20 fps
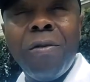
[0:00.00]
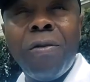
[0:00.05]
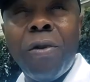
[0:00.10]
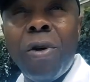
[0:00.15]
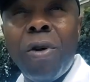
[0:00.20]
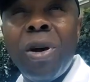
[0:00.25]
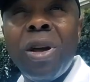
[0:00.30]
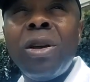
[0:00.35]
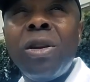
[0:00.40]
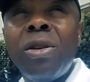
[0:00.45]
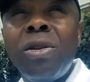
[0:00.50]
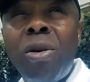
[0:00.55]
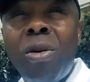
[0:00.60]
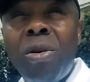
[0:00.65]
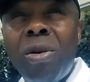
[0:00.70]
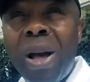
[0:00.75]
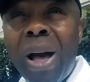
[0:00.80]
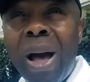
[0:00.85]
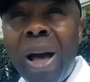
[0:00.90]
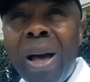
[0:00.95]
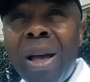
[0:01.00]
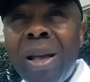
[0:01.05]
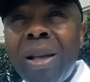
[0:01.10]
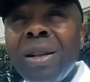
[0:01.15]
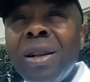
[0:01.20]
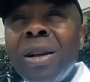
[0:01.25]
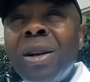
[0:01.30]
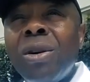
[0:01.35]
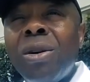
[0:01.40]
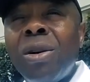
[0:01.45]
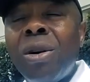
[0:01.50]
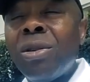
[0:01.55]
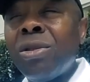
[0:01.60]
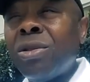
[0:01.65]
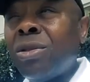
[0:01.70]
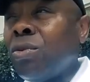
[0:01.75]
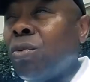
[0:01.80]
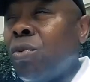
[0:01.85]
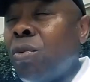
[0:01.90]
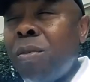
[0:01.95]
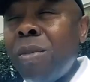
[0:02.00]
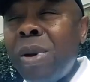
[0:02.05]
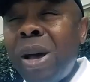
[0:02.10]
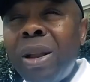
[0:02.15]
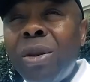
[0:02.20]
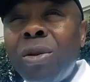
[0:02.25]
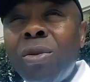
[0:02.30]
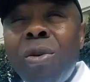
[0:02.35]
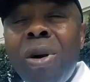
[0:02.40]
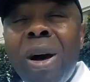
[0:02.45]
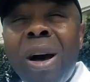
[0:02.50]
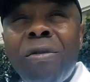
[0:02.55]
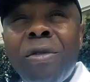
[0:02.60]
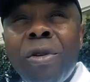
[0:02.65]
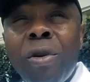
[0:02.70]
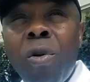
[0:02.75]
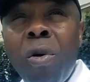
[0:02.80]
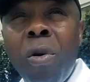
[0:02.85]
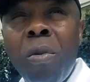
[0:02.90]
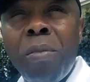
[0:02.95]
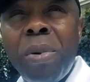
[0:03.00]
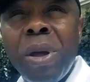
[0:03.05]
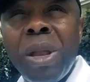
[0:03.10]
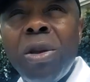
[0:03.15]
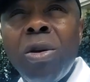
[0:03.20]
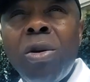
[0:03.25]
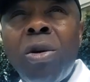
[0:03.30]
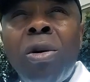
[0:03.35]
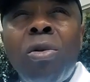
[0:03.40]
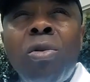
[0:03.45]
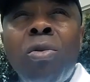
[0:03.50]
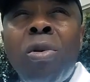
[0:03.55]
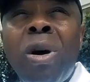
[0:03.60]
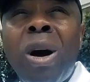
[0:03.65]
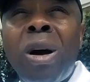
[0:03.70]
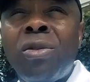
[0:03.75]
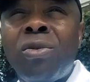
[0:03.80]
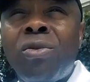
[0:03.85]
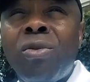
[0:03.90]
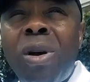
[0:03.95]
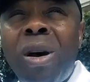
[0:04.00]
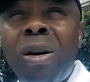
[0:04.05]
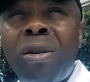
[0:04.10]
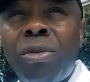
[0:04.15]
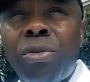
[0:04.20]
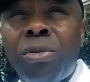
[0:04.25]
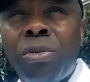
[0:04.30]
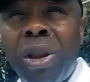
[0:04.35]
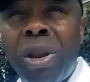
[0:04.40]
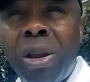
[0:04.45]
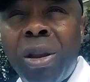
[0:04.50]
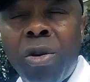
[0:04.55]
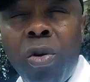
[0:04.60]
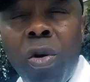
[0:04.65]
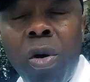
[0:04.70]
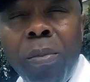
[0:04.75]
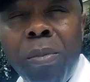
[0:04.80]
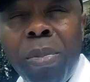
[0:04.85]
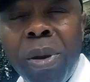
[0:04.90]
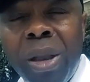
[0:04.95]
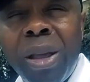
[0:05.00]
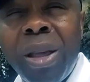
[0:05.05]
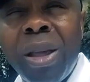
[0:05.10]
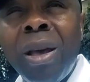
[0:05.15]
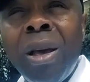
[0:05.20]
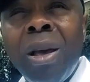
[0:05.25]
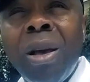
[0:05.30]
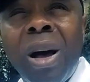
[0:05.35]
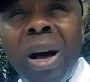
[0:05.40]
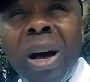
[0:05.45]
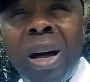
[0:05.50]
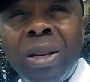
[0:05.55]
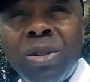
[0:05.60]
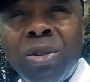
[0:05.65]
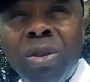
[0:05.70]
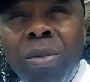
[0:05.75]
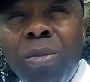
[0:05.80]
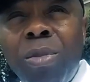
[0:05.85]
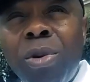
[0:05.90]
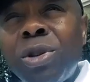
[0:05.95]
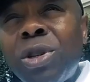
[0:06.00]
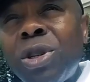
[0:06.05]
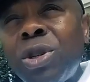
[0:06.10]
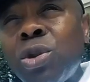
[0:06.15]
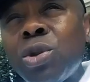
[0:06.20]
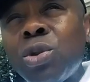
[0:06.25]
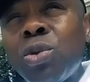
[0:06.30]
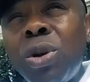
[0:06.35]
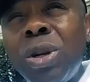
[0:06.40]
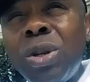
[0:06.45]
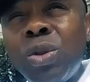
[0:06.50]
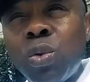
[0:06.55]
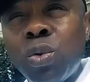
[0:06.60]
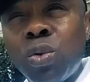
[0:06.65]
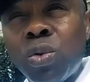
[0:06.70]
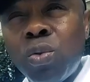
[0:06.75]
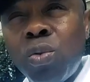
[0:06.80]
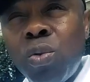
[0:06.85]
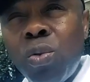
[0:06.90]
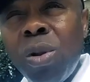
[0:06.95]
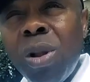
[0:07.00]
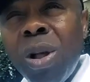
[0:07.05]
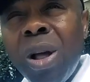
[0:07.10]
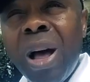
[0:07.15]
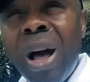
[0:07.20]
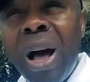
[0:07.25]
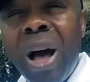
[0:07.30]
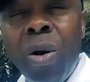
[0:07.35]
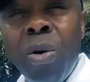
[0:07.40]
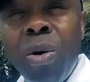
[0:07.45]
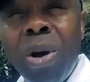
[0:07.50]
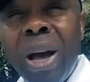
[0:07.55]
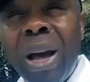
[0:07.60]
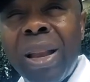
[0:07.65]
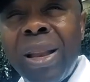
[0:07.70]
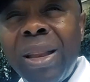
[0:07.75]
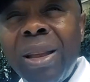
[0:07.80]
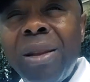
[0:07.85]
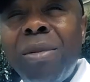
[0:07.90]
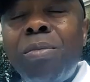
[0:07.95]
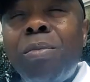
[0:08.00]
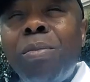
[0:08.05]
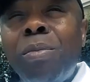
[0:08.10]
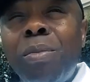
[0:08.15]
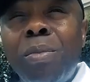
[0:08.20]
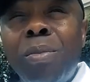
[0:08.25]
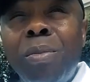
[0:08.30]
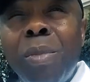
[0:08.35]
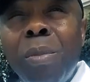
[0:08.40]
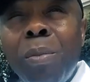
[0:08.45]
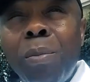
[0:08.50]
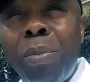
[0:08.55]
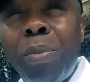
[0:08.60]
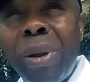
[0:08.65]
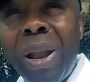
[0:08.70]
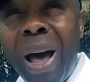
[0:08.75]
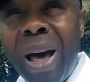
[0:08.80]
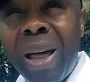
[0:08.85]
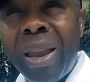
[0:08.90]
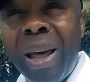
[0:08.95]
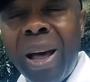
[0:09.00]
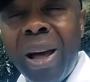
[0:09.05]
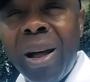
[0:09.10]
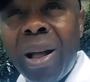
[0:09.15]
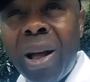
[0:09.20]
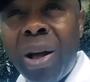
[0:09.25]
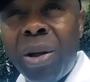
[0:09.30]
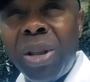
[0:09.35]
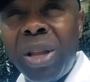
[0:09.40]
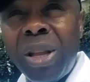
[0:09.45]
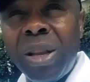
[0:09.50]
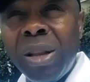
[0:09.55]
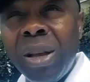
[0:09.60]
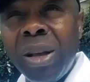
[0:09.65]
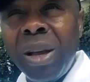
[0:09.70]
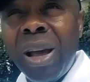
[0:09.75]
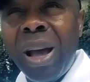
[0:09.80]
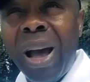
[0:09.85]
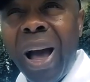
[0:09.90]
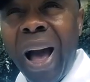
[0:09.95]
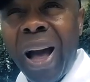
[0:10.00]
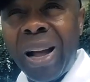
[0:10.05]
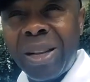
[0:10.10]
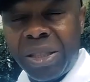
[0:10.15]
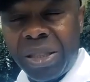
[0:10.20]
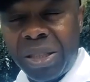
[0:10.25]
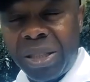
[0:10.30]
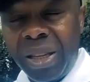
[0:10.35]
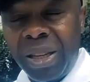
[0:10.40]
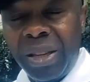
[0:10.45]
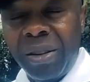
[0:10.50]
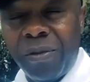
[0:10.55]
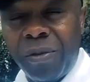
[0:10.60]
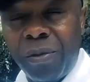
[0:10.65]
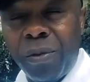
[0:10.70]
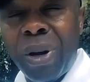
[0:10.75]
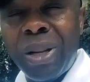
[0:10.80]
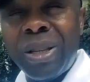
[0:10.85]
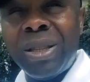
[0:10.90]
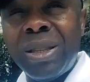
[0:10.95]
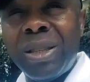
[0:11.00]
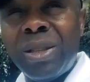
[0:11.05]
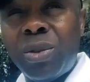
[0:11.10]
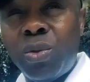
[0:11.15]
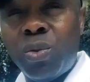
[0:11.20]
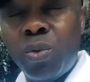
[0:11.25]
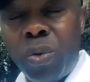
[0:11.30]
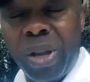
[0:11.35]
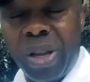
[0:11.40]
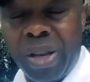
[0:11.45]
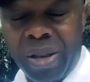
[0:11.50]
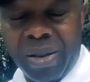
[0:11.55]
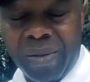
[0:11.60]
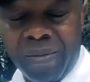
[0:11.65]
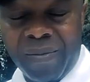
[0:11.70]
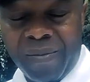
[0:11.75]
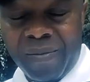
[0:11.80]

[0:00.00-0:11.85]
For a young guy or woman who have a company or who want to run a company, and somebody who's going to school, how can it plan? How can it achieve what he's doing?